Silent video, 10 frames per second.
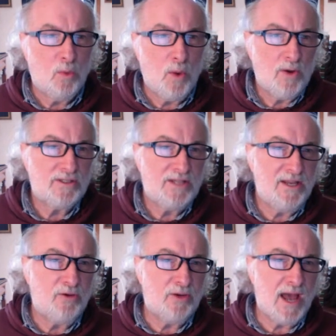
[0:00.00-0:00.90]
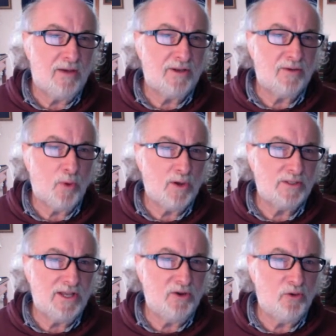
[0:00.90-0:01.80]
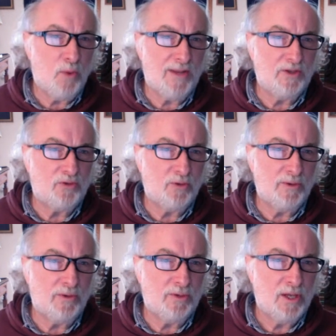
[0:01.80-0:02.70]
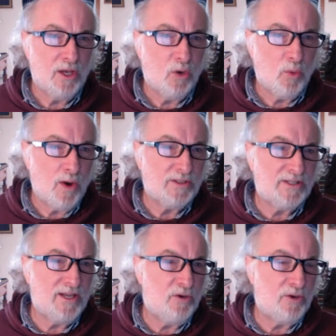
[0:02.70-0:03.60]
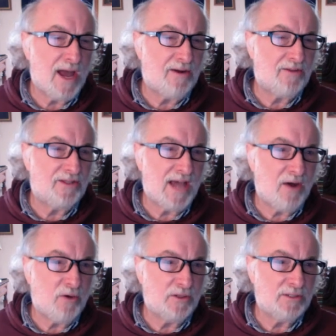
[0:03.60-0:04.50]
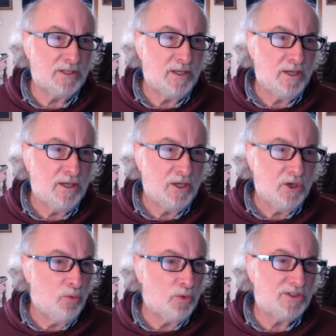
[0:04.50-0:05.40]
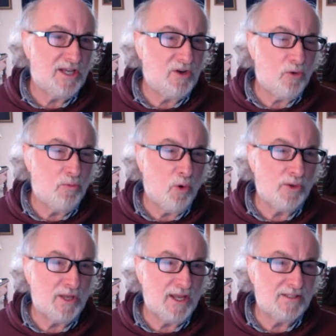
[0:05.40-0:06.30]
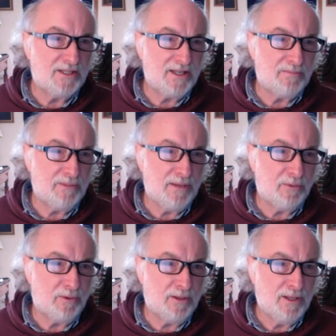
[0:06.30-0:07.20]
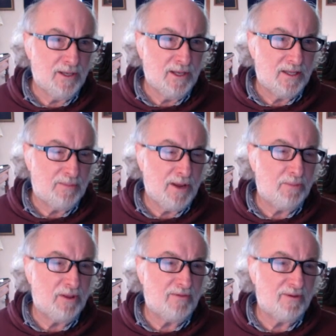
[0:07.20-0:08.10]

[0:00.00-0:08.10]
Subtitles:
Where is he who counted? Where is he who weighed the tribute? Where is he who counted the towers? You will see no more the insolent people, the people